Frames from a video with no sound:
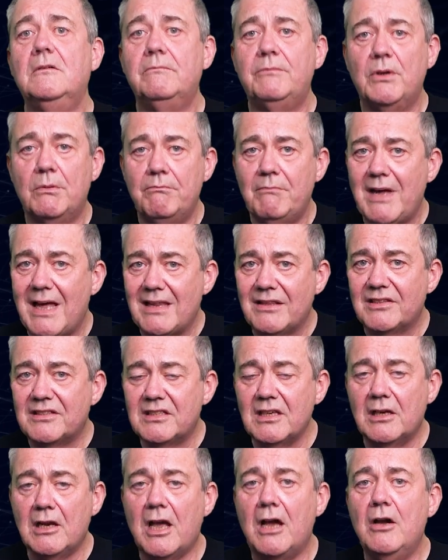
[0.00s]
but maths
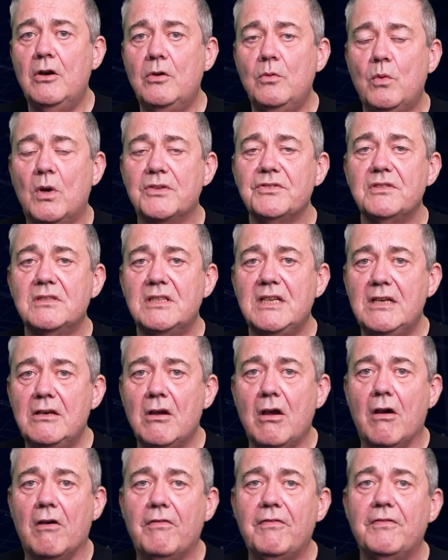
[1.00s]
alone wasn't
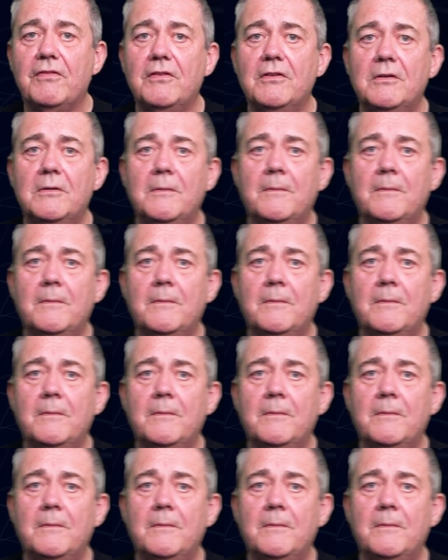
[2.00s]
enough.